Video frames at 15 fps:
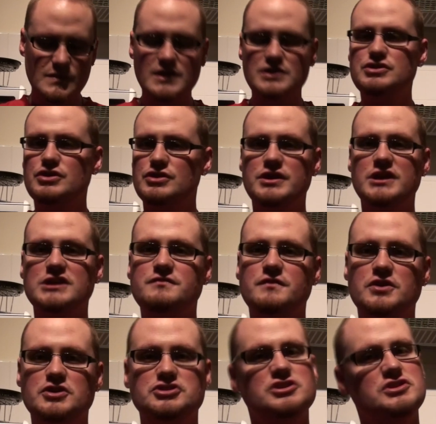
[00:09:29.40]
So the Dutch
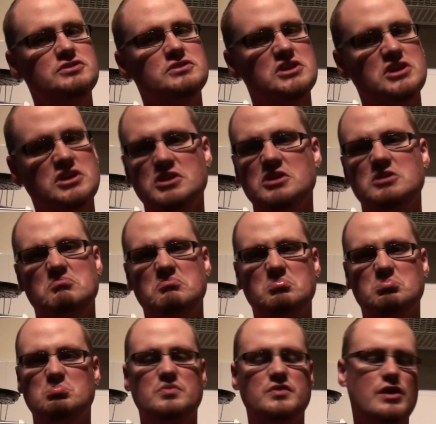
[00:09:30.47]
version,
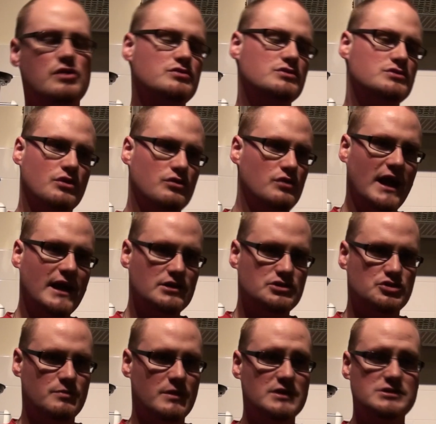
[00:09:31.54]
don't like it
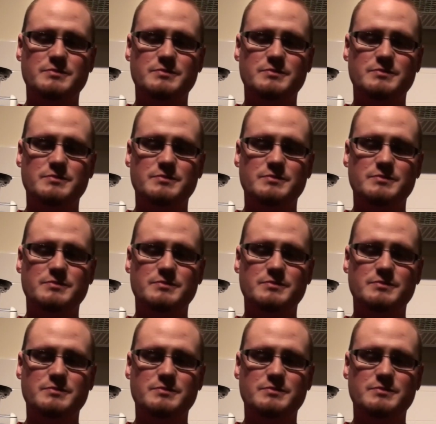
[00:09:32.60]
so much,